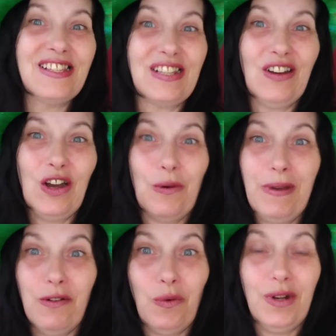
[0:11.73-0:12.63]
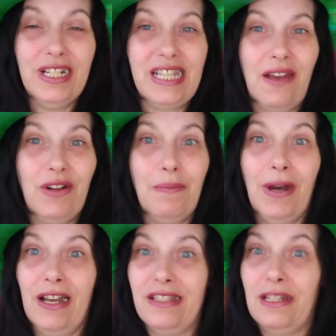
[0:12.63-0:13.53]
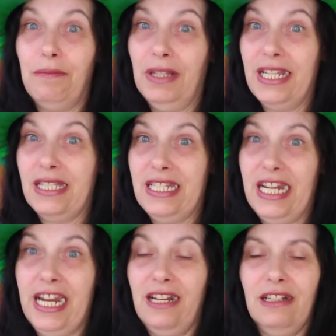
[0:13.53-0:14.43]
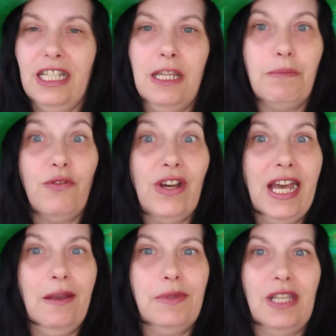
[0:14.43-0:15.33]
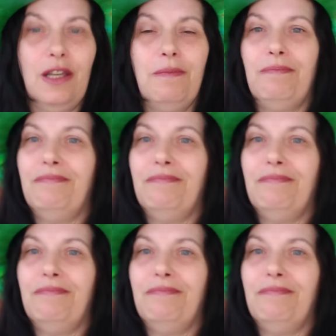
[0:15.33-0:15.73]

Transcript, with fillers: so I hope everyone's having a positive, blessed day. Keep your vibes up.